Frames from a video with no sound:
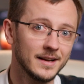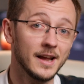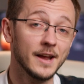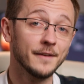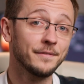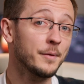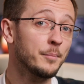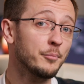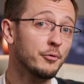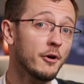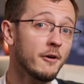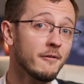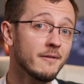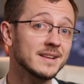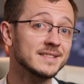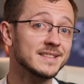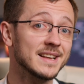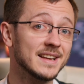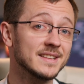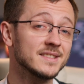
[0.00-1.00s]
If the
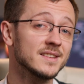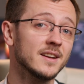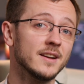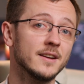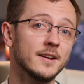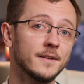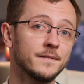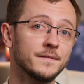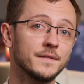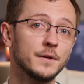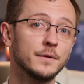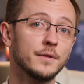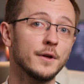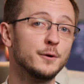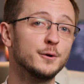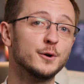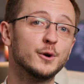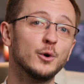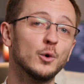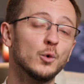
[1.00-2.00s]
ProRes isn't enough for you though,
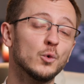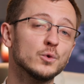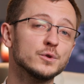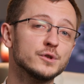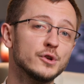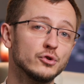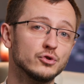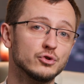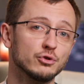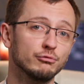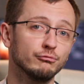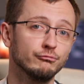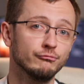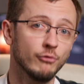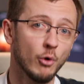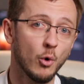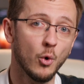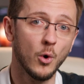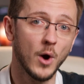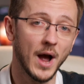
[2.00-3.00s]
you can also do
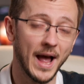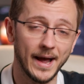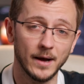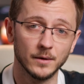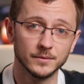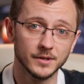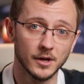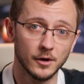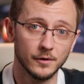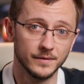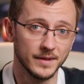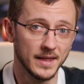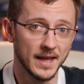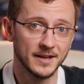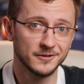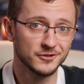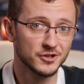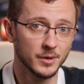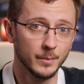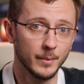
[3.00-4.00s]
RAW out over the
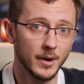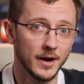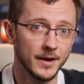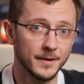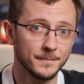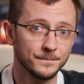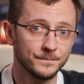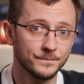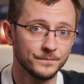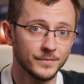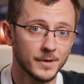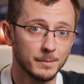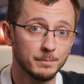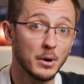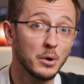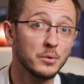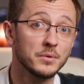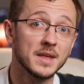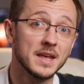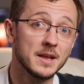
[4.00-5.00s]
HDMI,
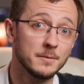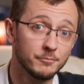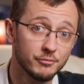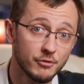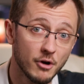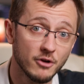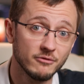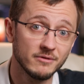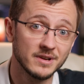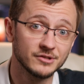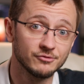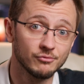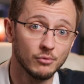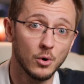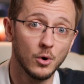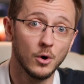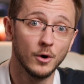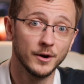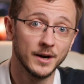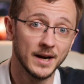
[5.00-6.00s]
both in ProRes
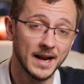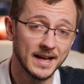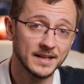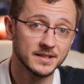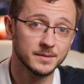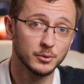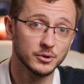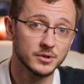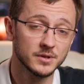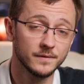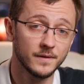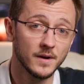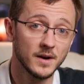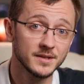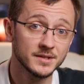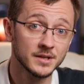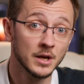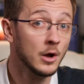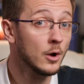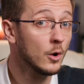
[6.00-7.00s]
RAW on an Atomos
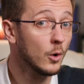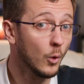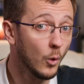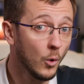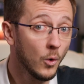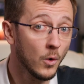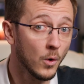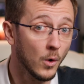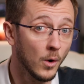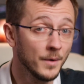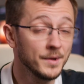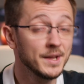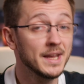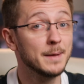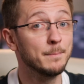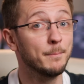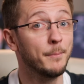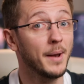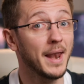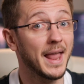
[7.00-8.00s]
device or
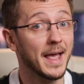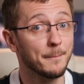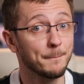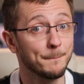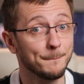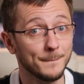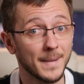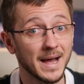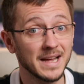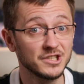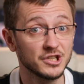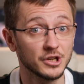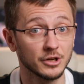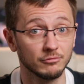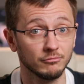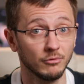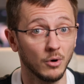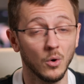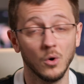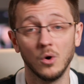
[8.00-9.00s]
in
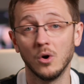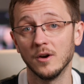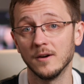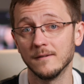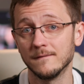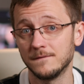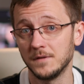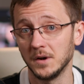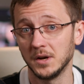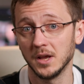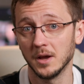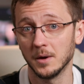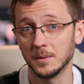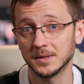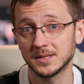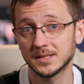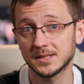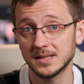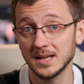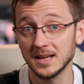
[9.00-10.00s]
Blackmagic RAW on a Video
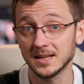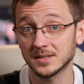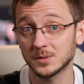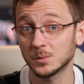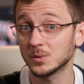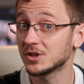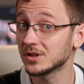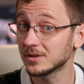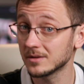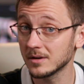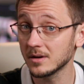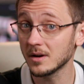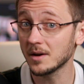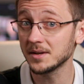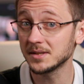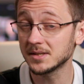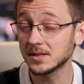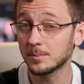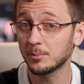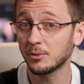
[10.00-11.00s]
Assist, which is a
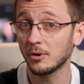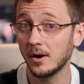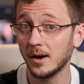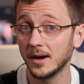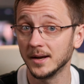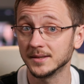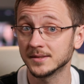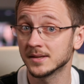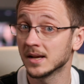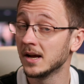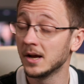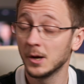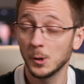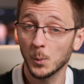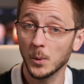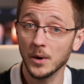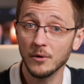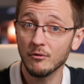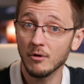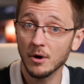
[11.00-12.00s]
nice surprise.
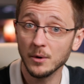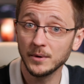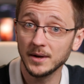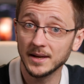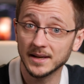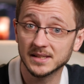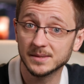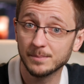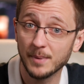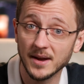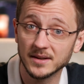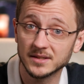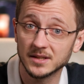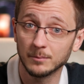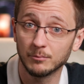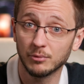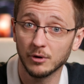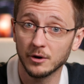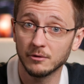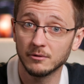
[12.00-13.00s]
We were only
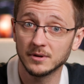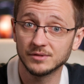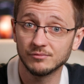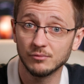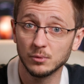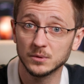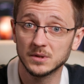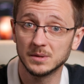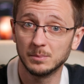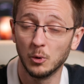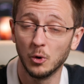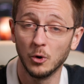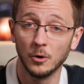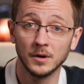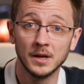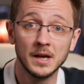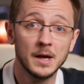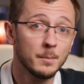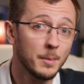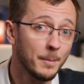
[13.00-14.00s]
expecting ProRes RAW support,
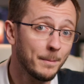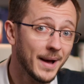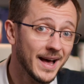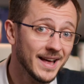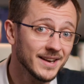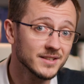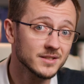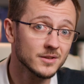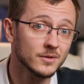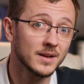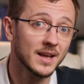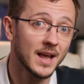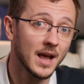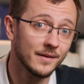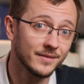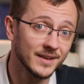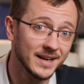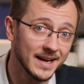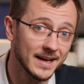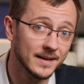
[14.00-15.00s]
but Panasonic
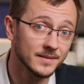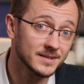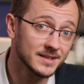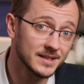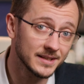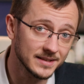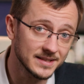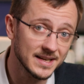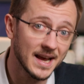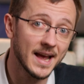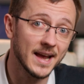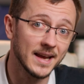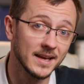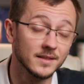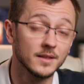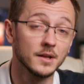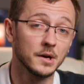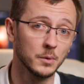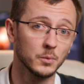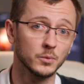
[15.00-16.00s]
have announced today
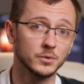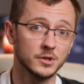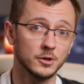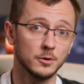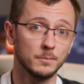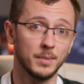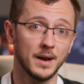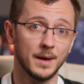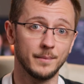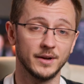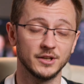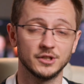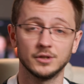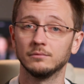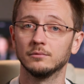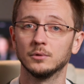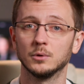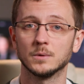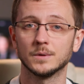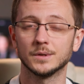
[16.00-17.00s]
that it will do
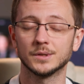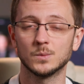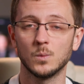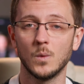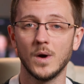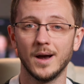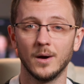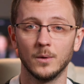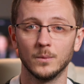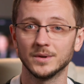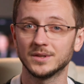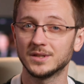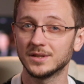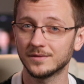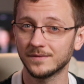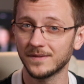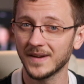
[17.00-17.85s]
Blackmagic RAW as well, which is